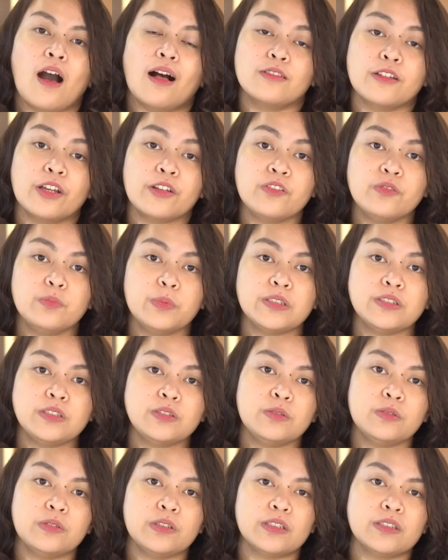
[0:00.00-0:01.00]
A lot of my
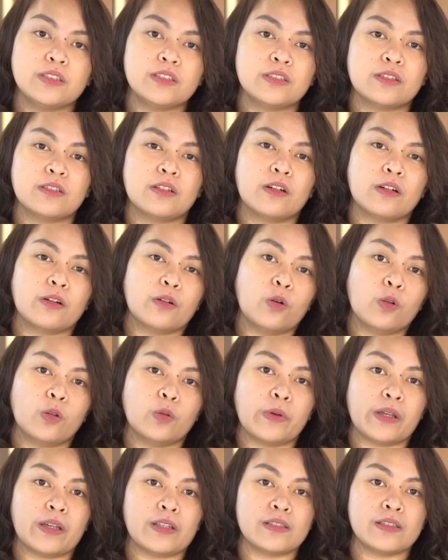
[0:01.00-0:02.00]
students are
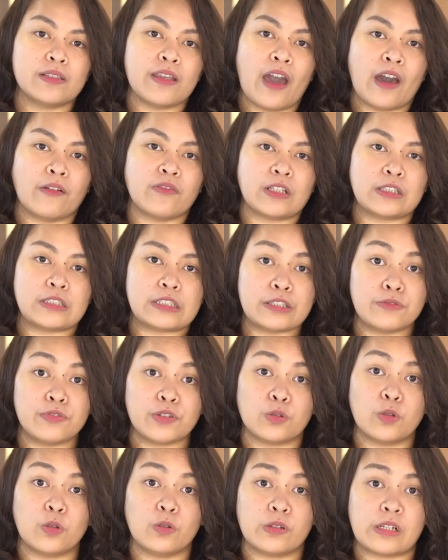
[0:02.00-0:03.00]
always having
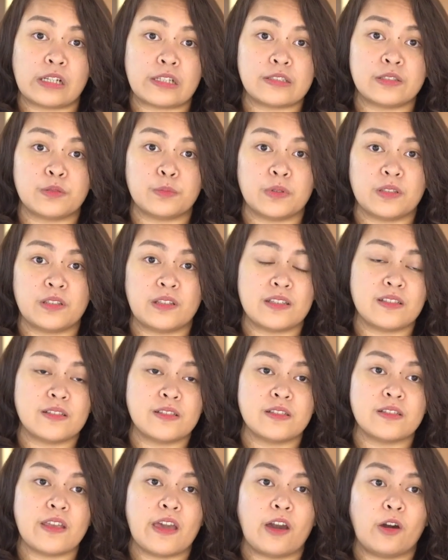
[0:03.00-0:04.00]
difficulties with this
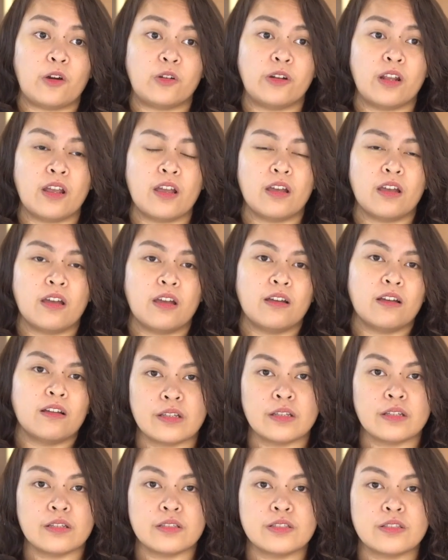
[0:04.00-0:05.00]
sound.
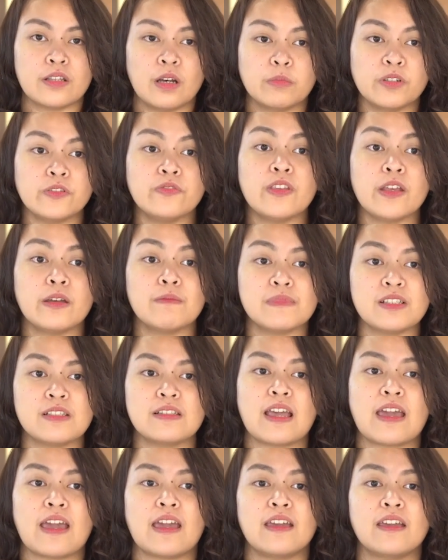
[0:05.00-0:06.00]
Some of them
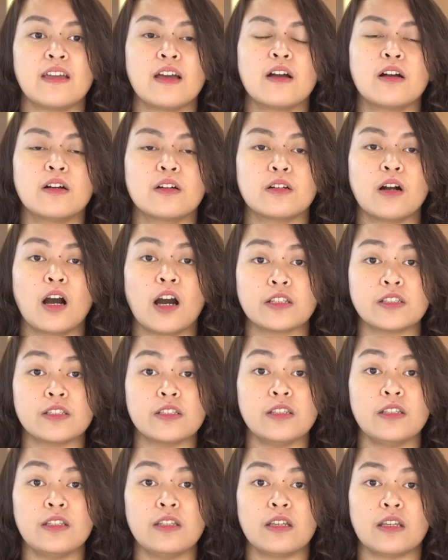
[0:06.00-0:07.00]
say
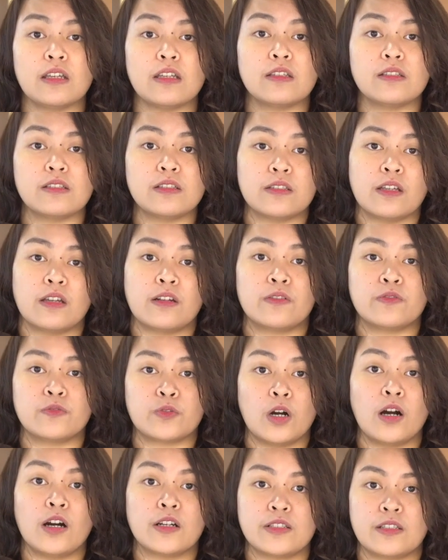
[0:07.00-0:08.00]
cousin instead
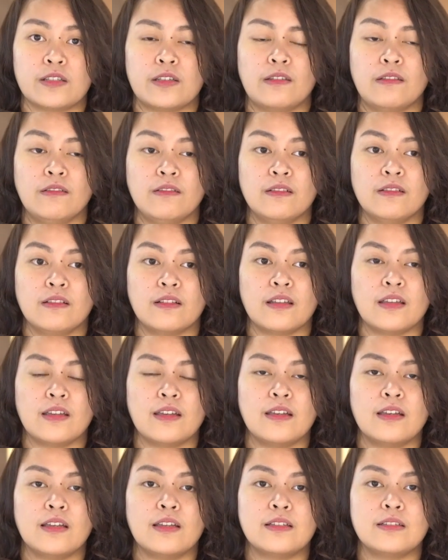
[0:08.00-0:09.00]
of cousin,
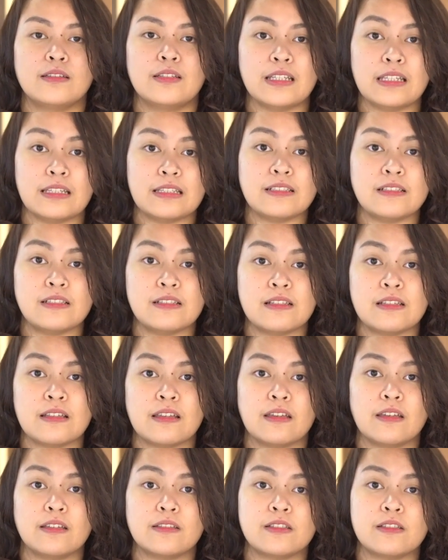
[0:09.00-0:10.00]
this
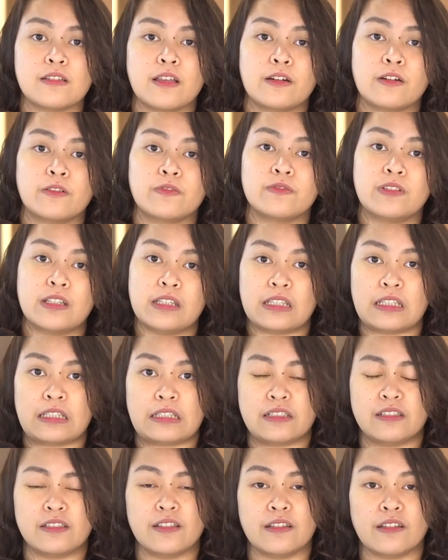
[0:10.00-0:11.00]
instead of
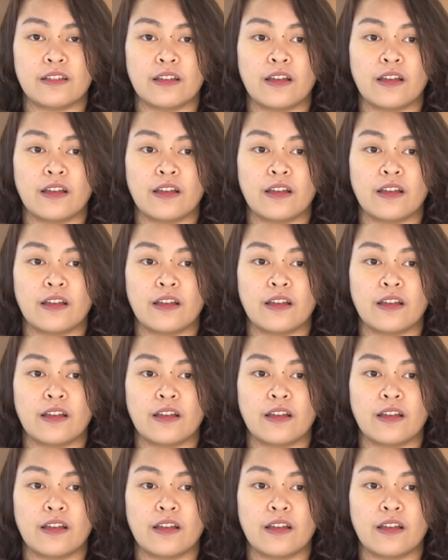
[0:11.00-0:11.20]
these,